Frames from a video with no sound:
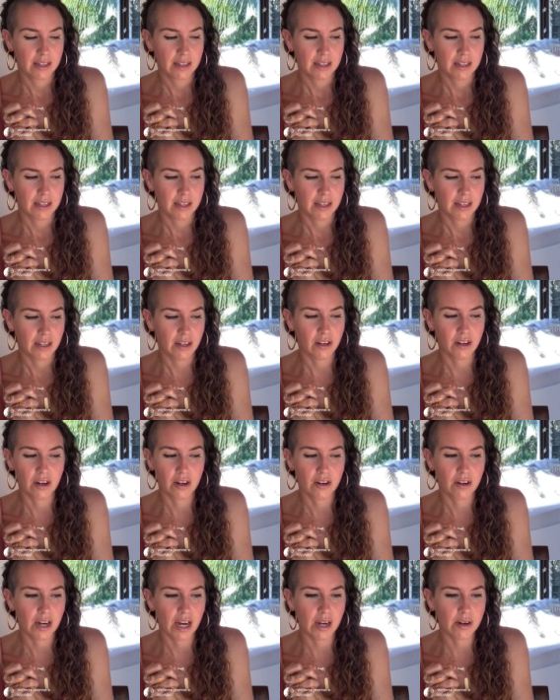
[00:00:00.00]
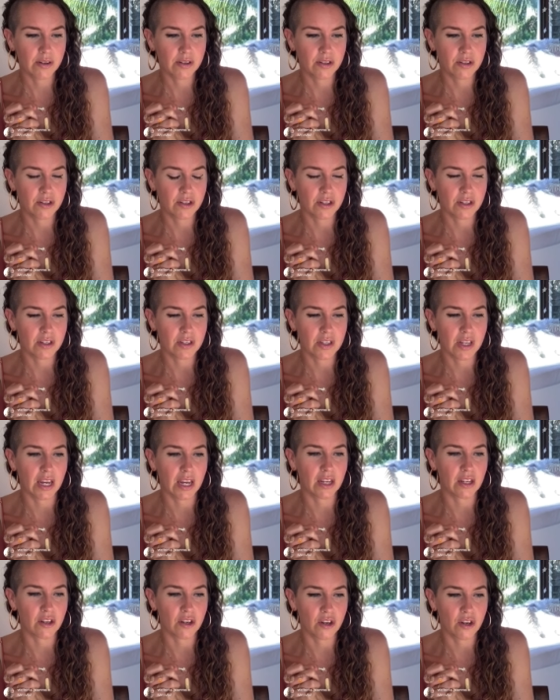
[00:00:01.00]
You know, I was just
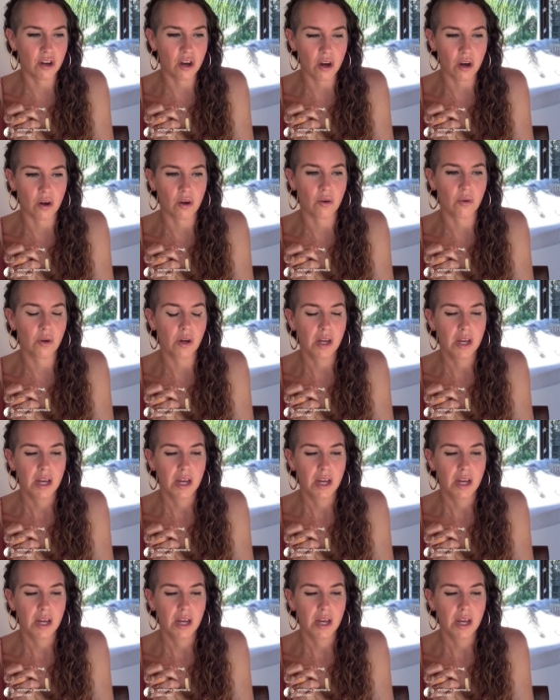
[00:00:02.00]
like no.